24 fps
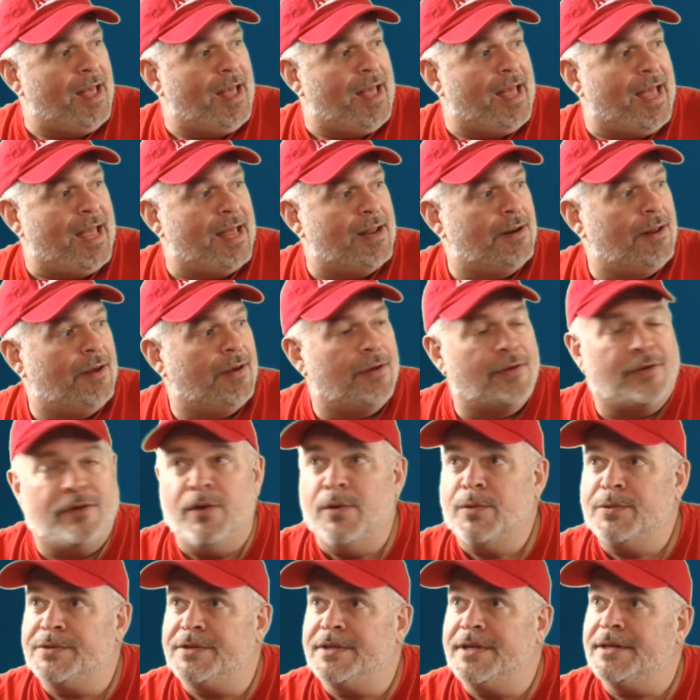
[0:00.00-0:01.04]
and
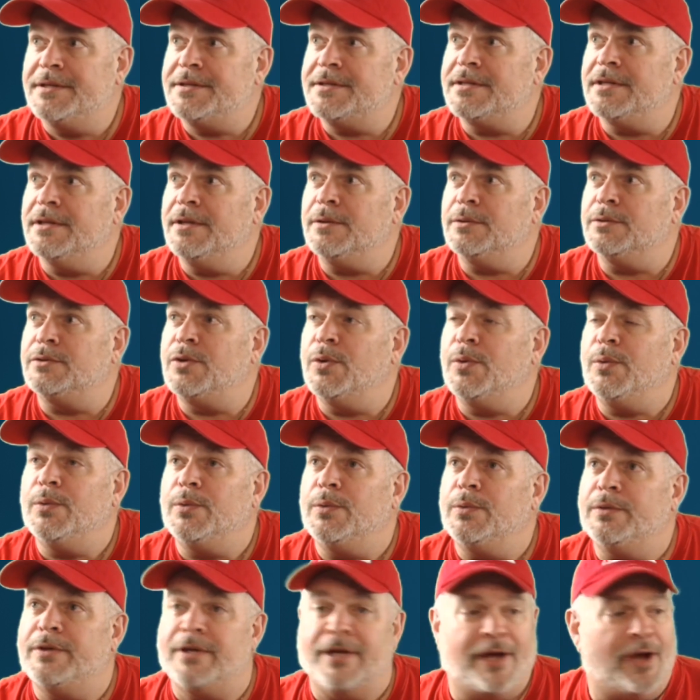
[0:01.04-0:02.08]
use this little
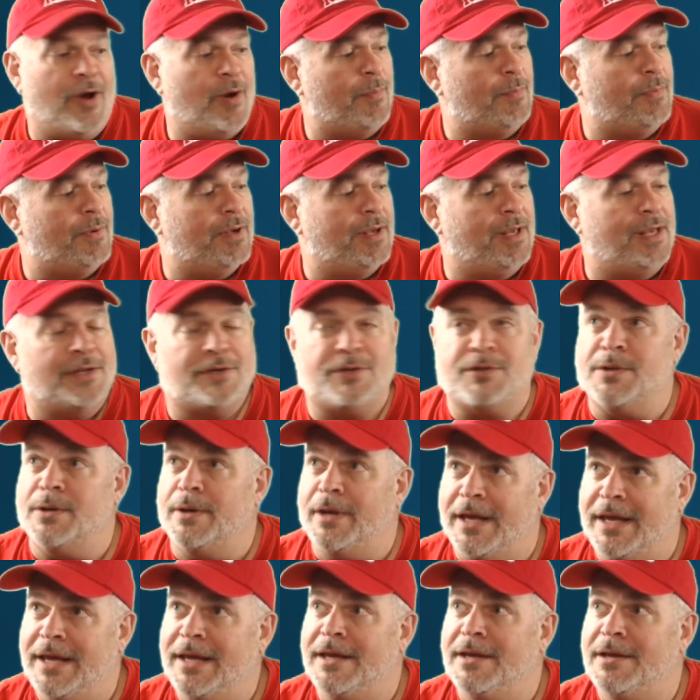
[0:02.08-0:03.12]
tool to help you hit your
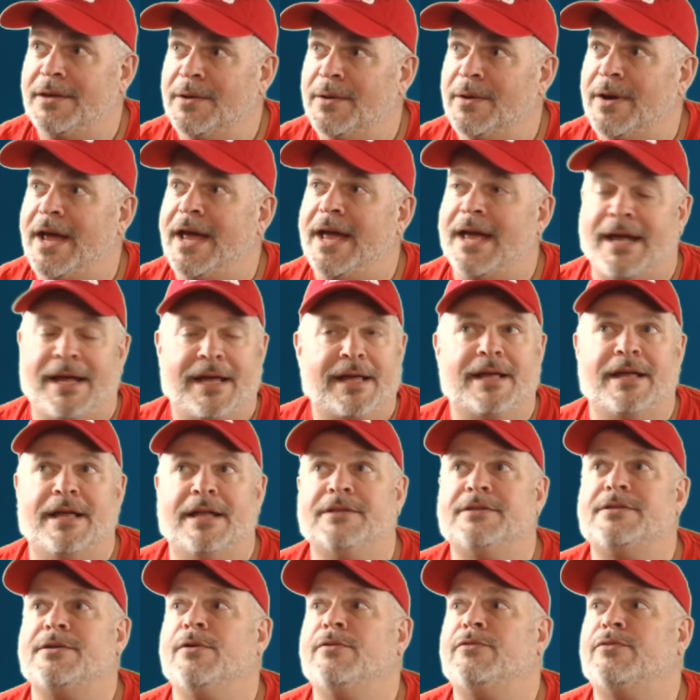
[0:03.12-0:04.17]
E, your A,
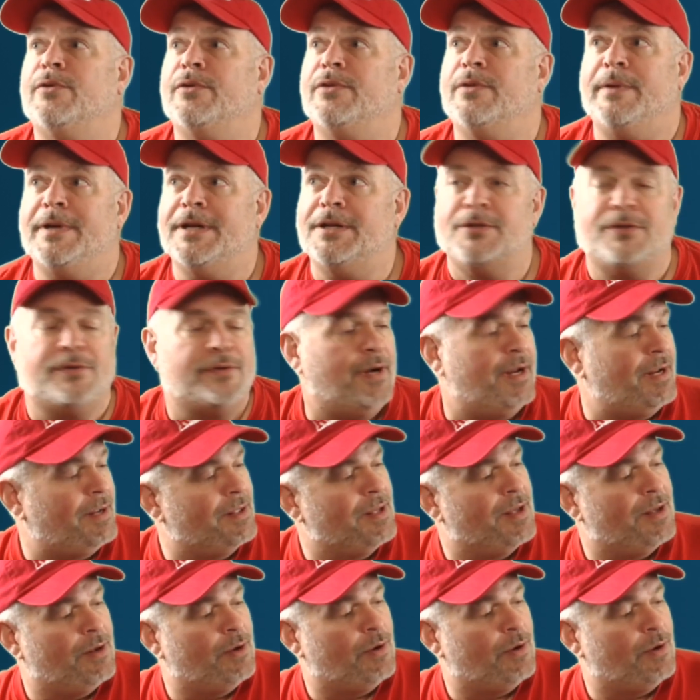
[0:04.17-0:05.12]
and so forth on each string.